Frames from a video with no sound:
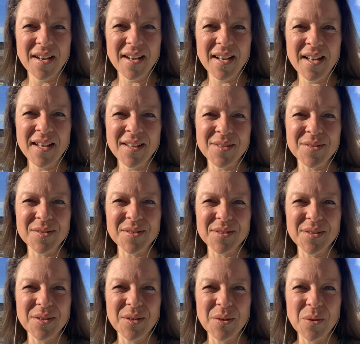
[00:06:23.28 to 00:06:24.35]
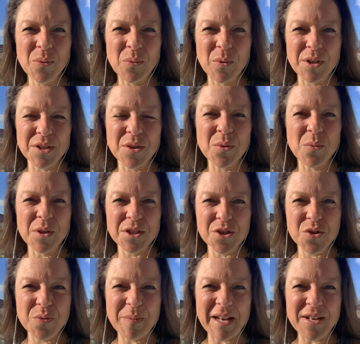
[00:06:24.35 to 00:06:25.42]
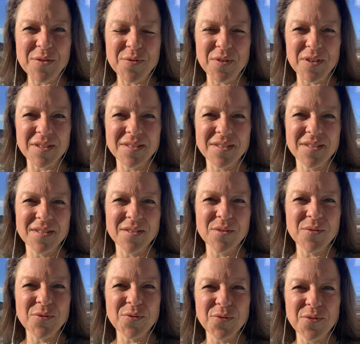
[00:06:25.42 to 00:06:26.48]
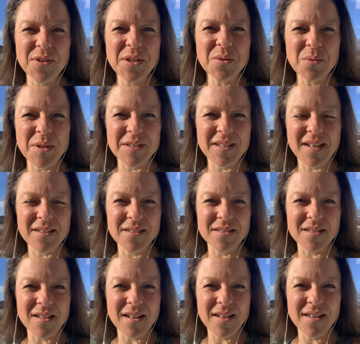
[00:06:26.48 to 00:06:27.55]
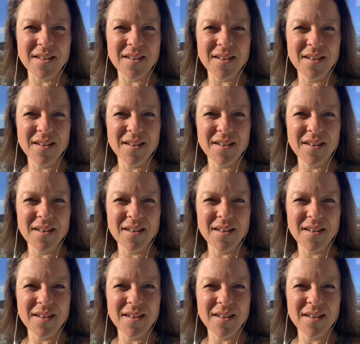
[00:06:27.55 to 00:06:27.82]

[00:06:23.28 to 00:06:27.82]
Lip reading: and what you wish to manifest, and then feel what that is like